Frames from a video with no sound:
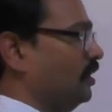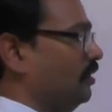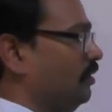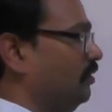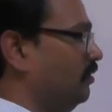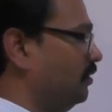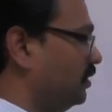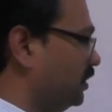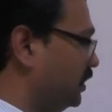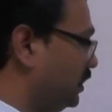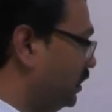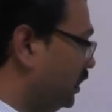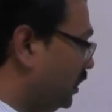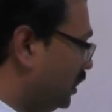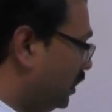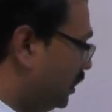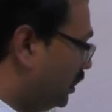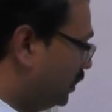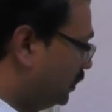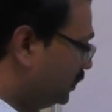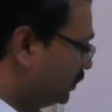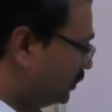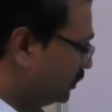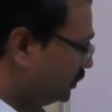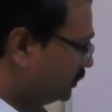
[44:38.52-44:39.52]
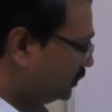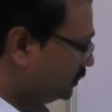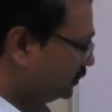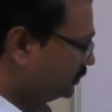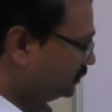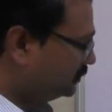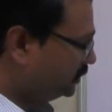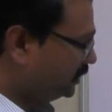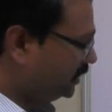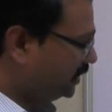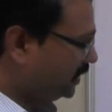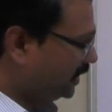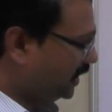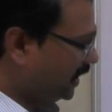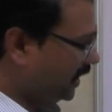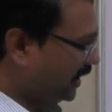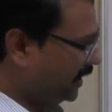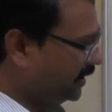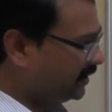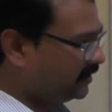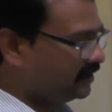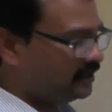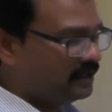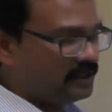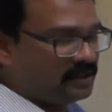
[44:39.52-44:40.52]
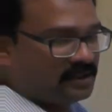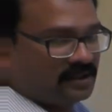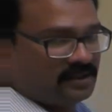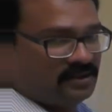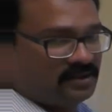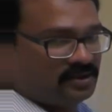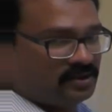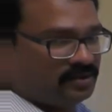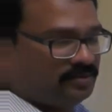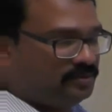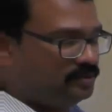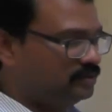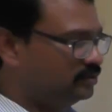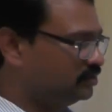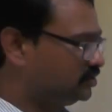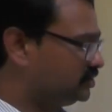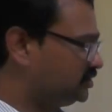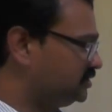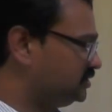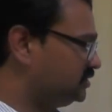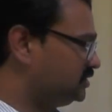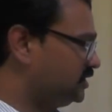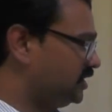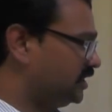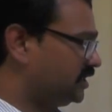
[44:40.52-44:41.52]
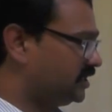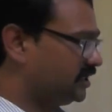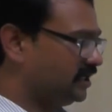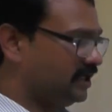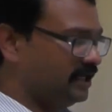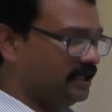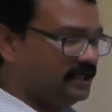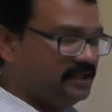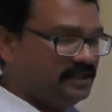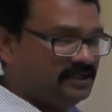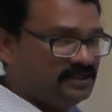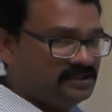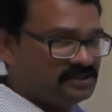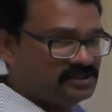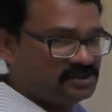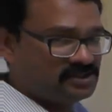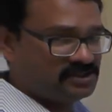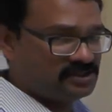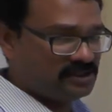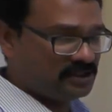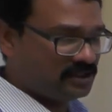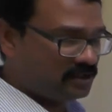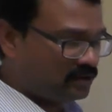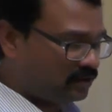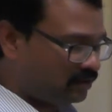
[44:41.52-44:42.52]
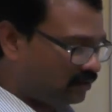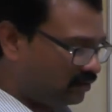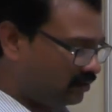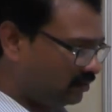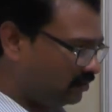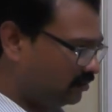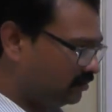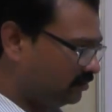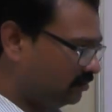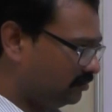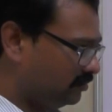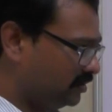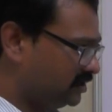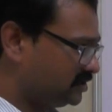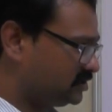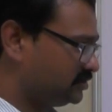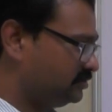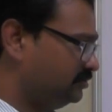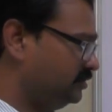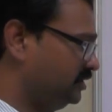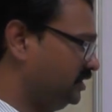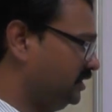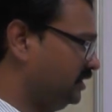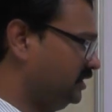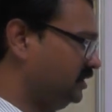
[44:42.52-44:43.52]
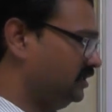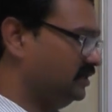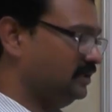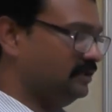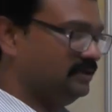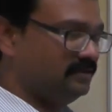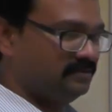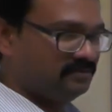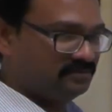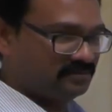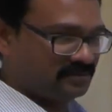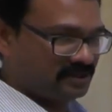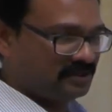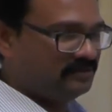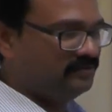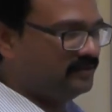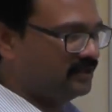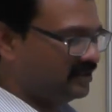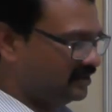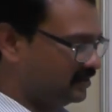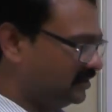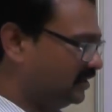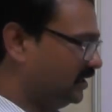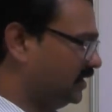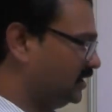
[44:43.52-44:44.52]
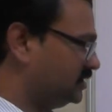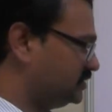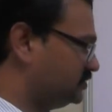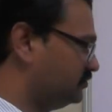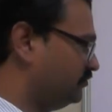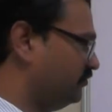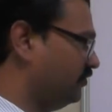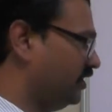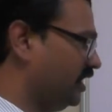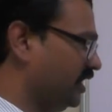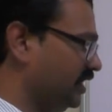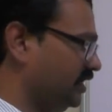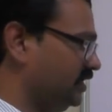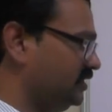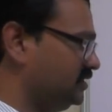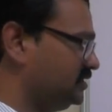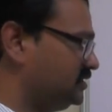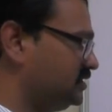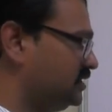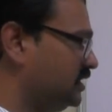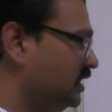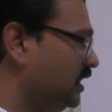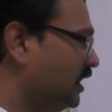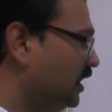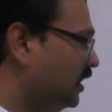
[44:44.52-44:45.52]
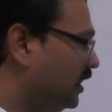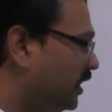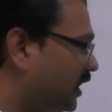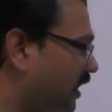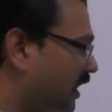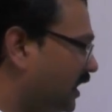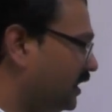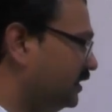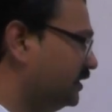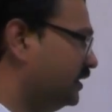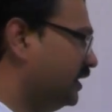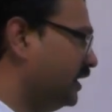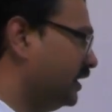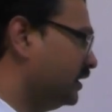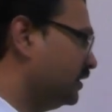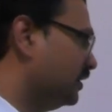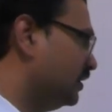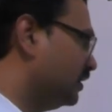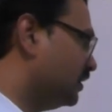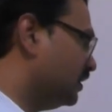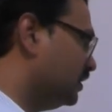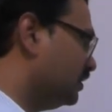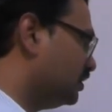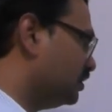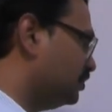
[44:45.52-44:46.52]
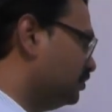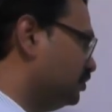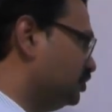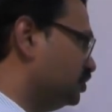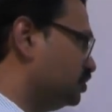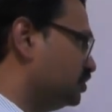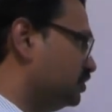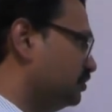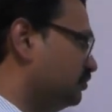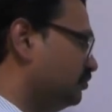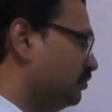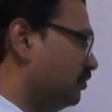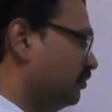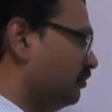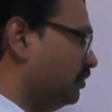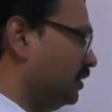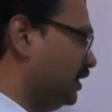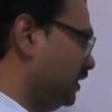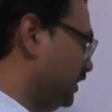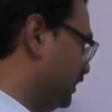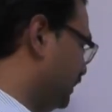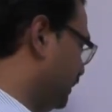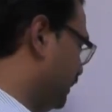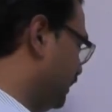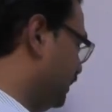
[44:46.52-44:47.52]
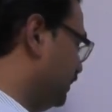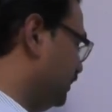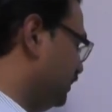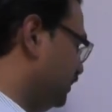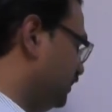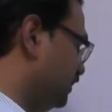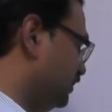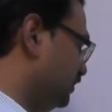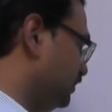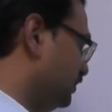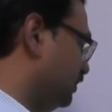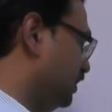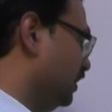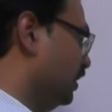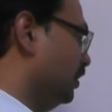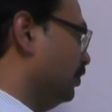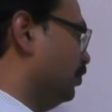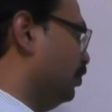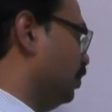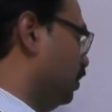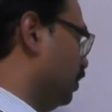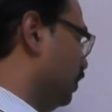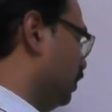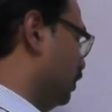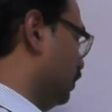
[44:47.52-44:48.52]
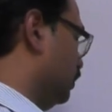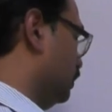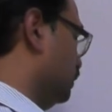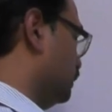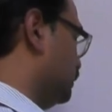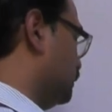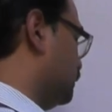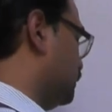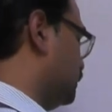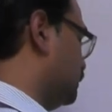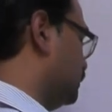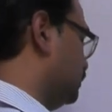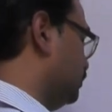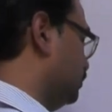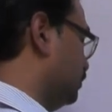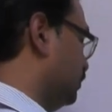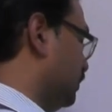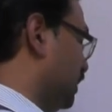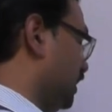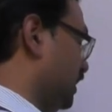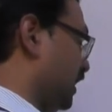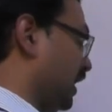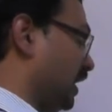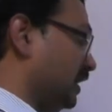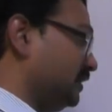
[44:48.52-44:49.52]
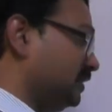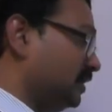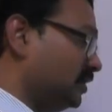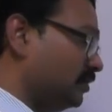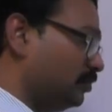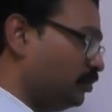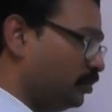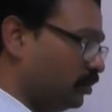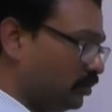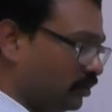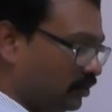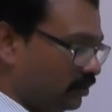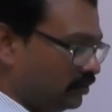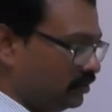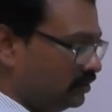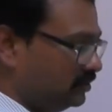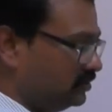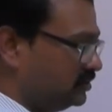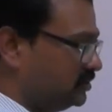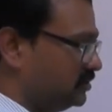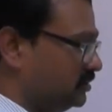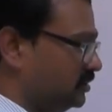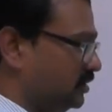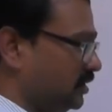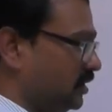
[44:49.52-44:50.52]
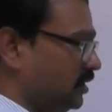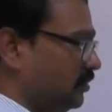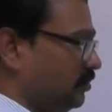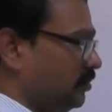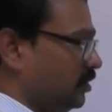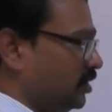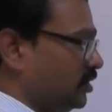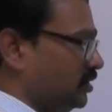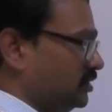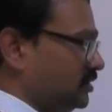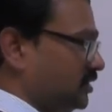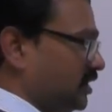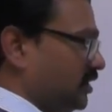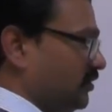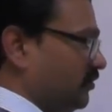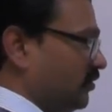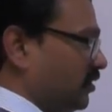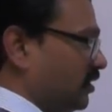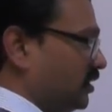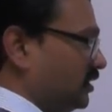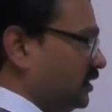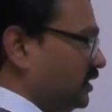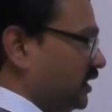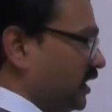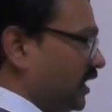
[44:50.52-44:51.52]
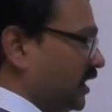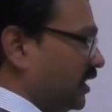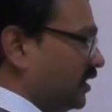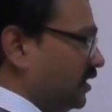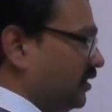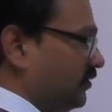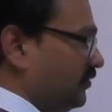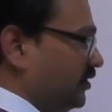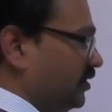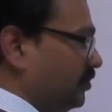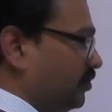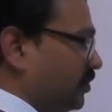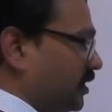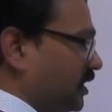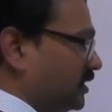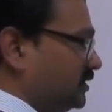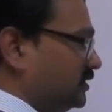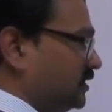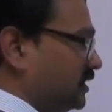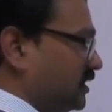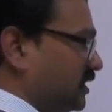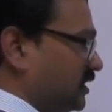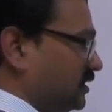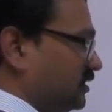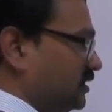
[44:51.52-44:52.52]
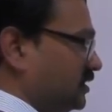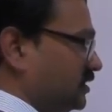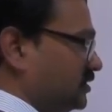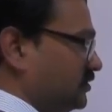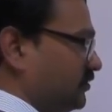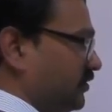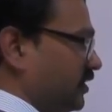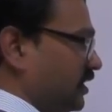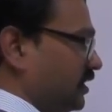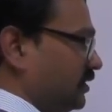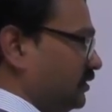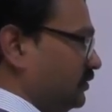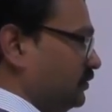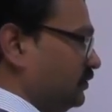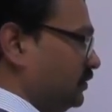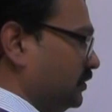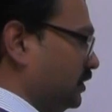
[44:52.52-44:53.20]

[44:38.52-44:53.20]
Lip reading: Okay. the angle contributions at any zero must be given as phi's, and angle contribution by any poles, by other poles, because I want the angle of departure at this value.